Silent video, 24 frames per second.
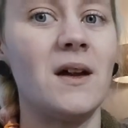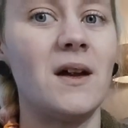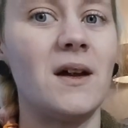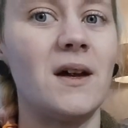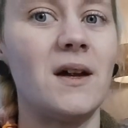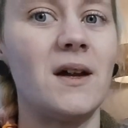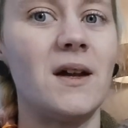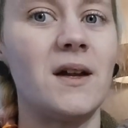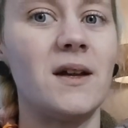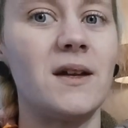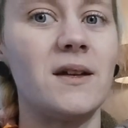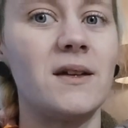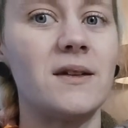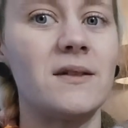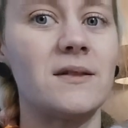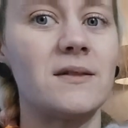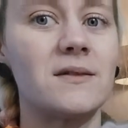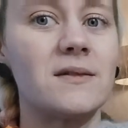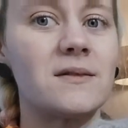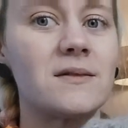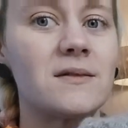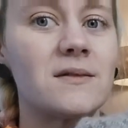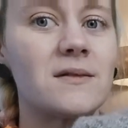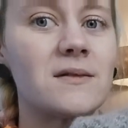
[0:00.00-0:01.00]
I
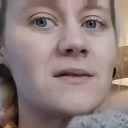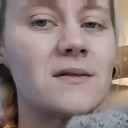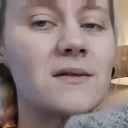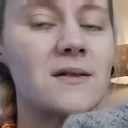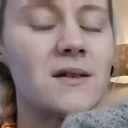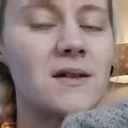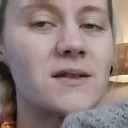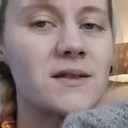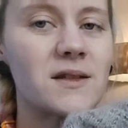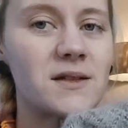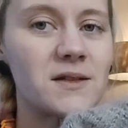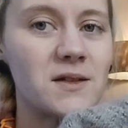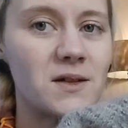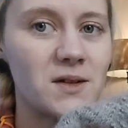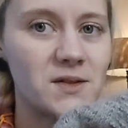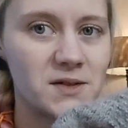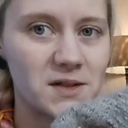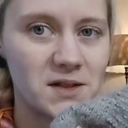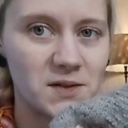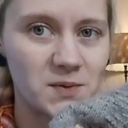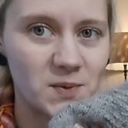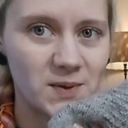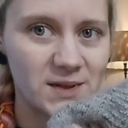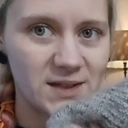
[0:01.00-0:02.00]
cast it on
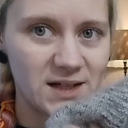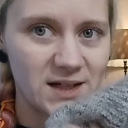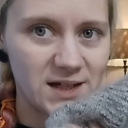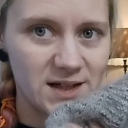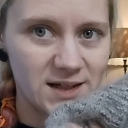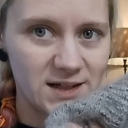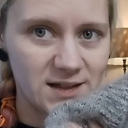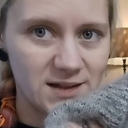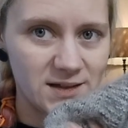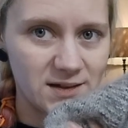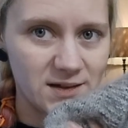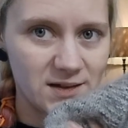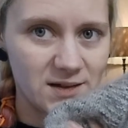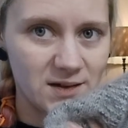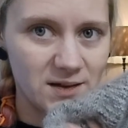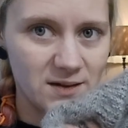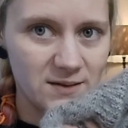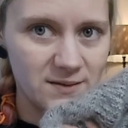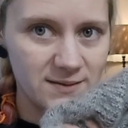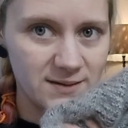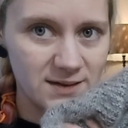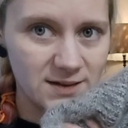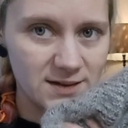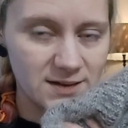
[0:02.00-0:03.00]
the 28th
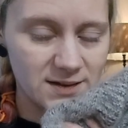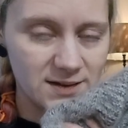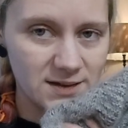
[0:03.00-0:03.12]
of